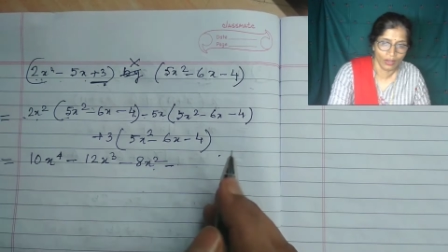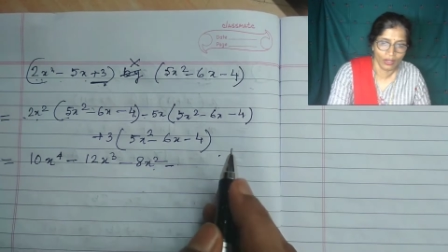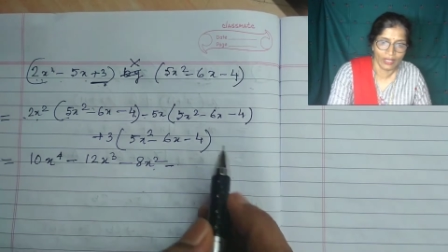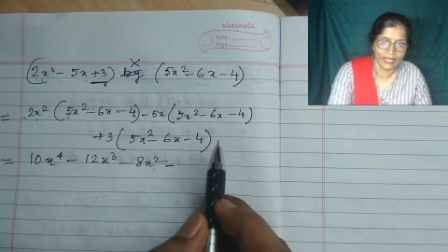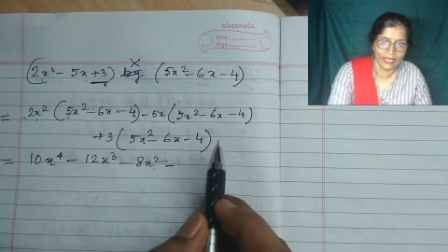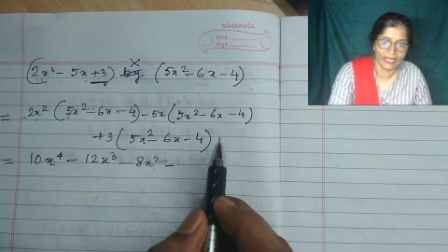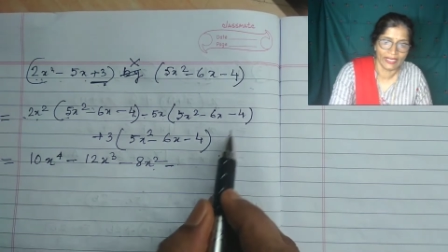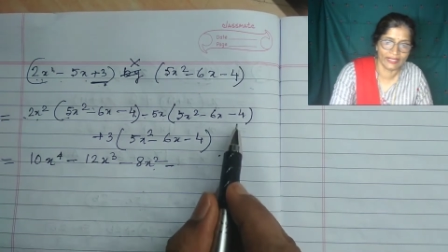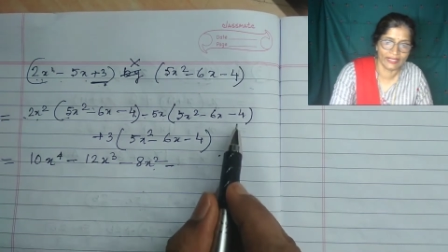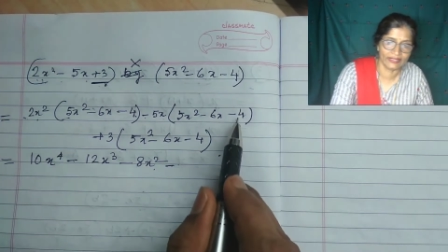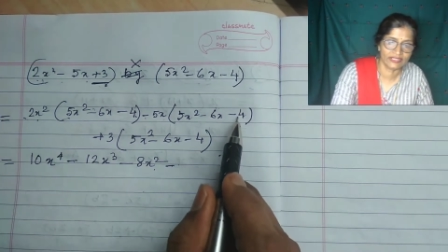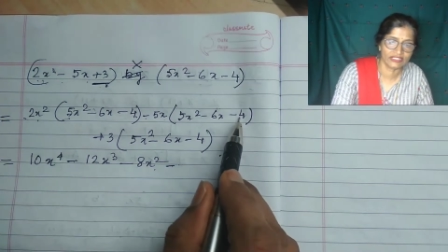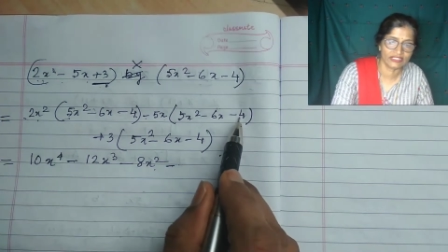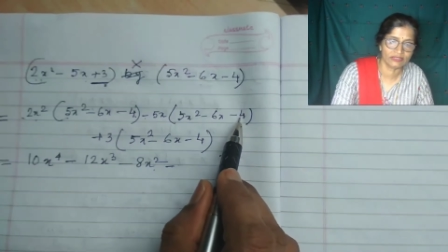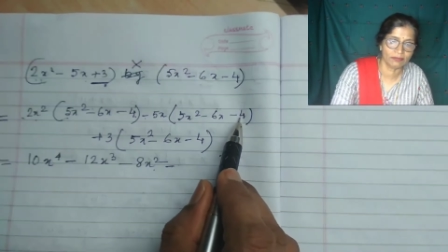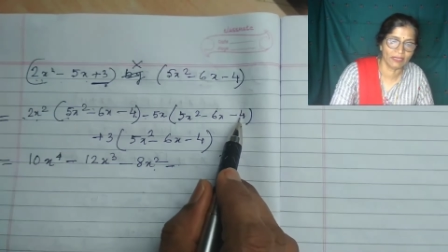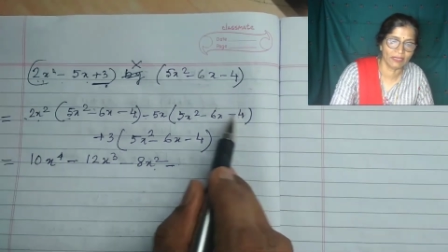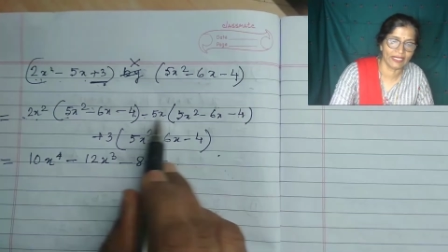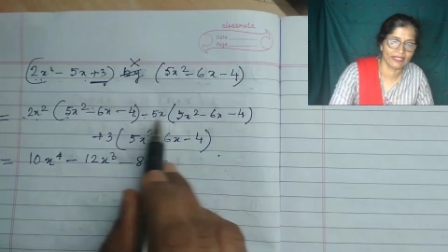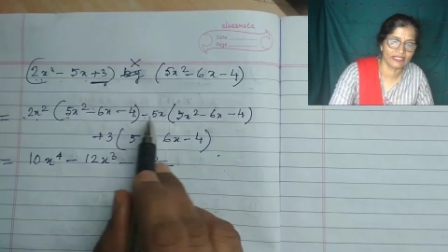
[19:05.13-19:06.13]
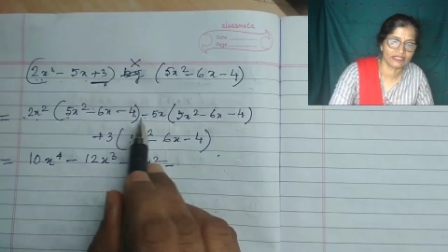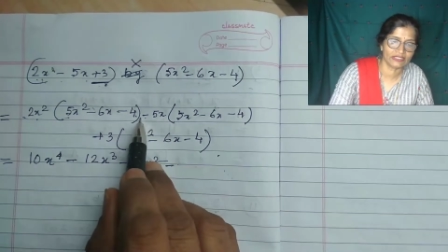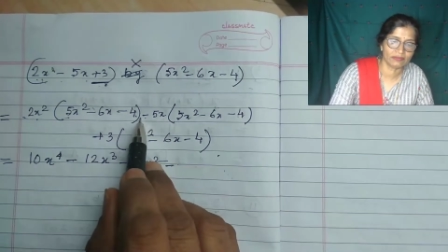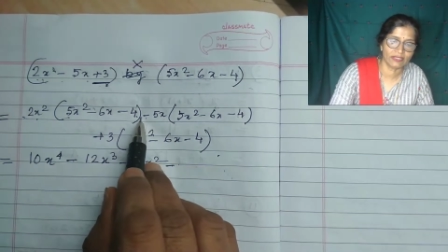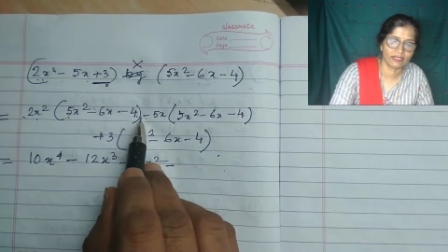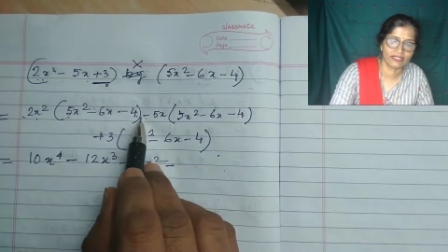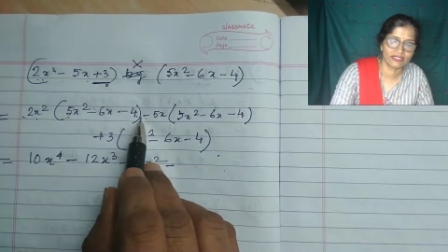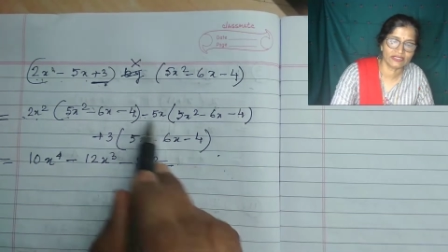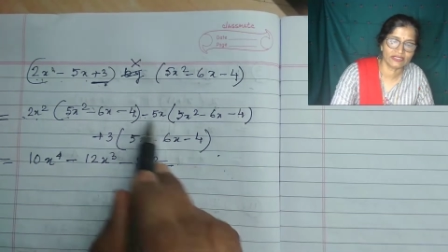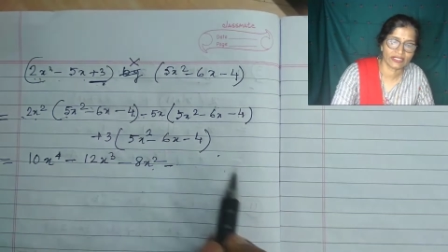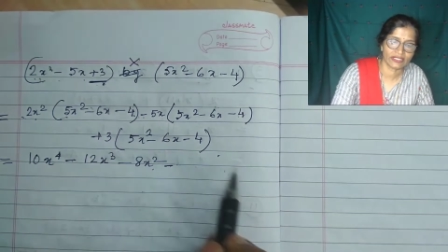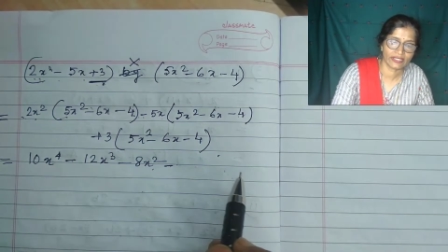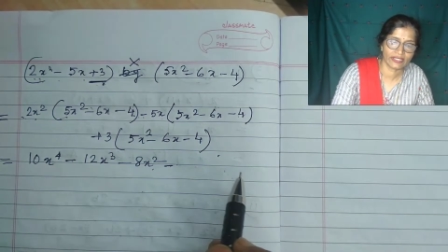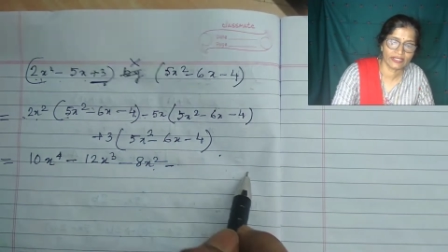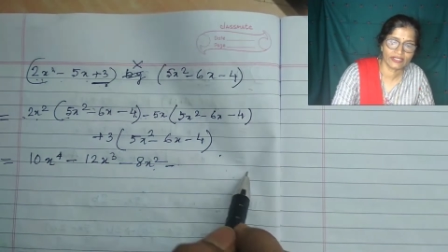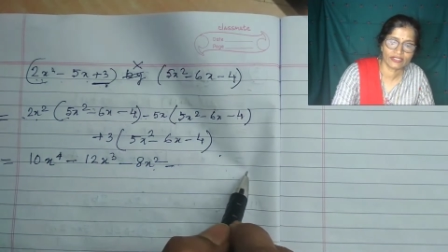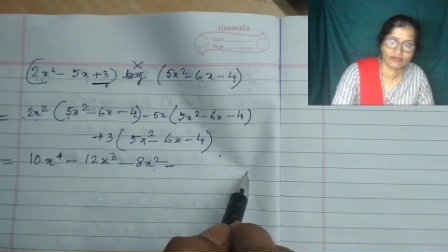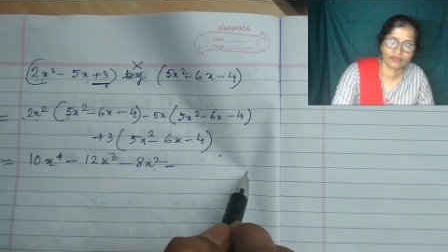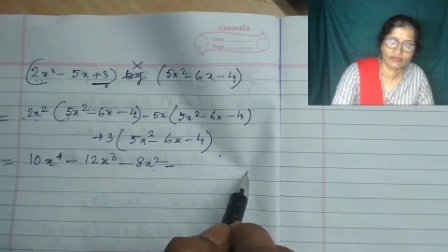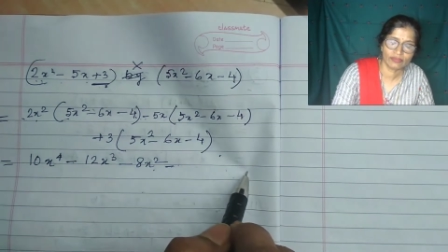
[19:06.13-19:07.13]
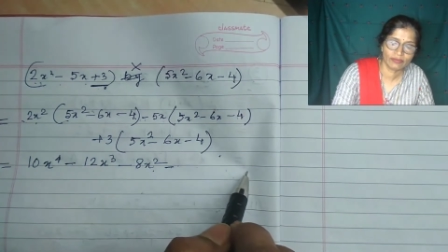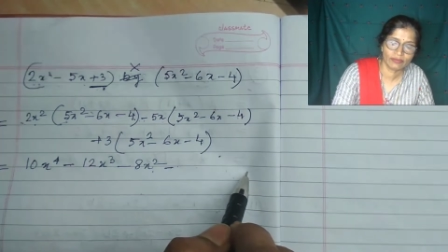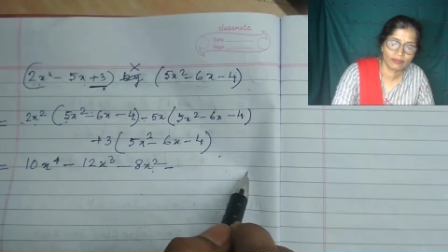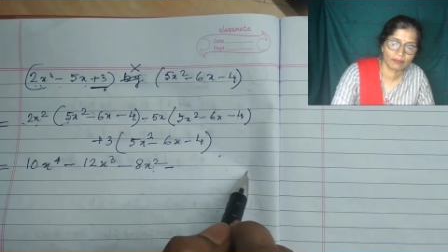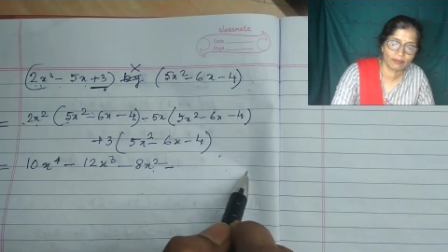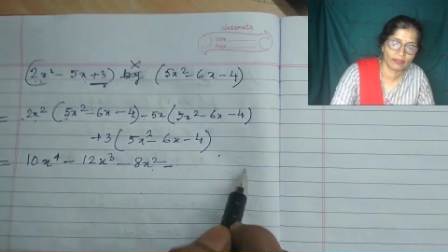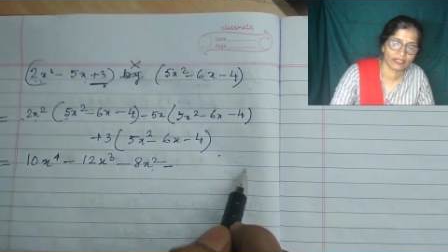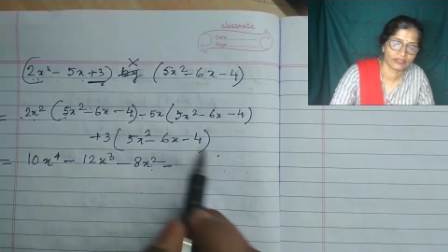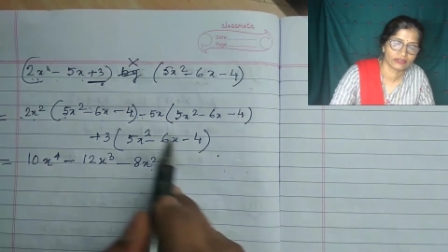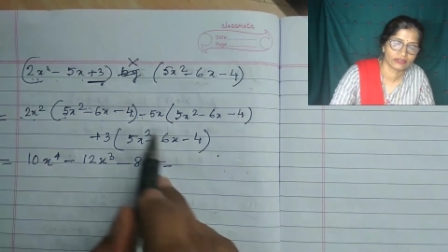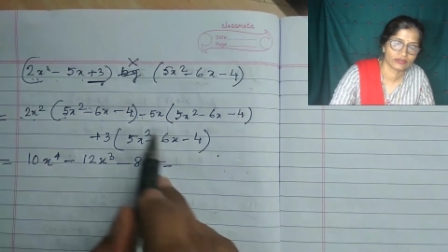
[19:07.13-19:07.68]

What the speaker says: and this minus minus, again it will be plus.